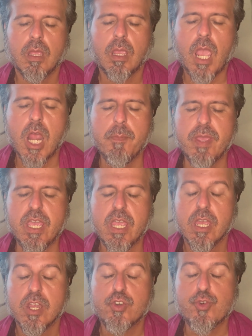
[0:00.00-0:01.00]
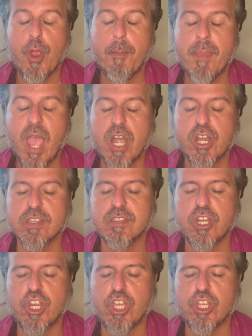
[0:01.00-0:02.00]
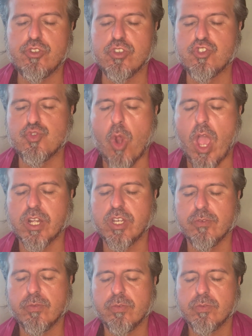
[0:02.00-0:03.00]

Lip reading: can be tremendously destructive.